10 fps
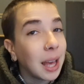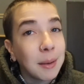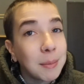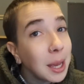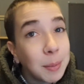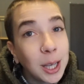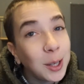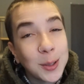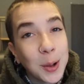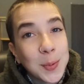And maybe
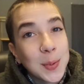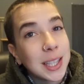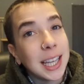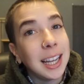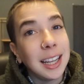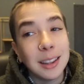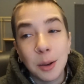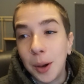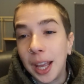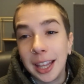you don't see the
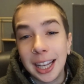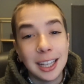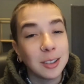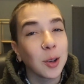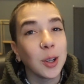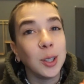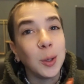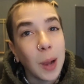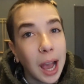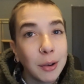way that he's gotten
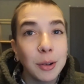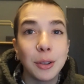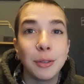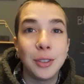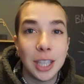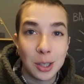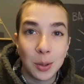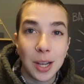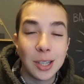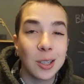you out of
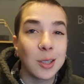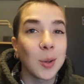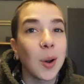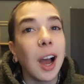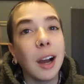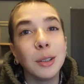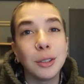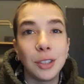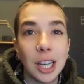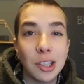situations or out
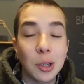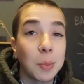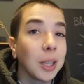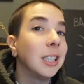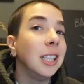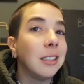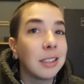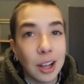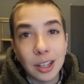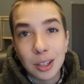of danger because he's
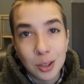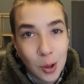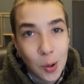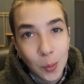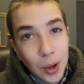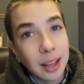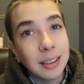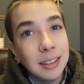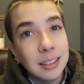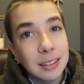done it so well.
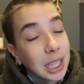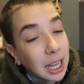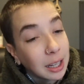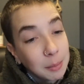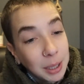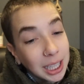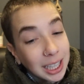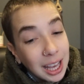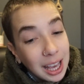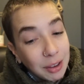And I mean,
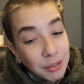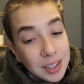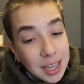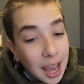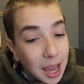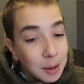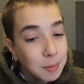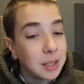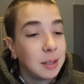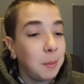if his aim
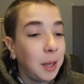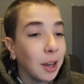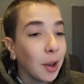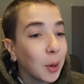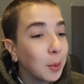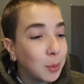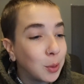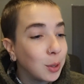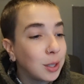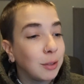is to be
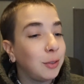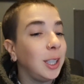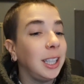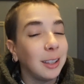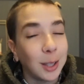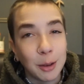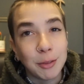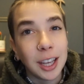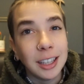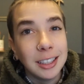unobtrusively
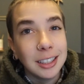loving,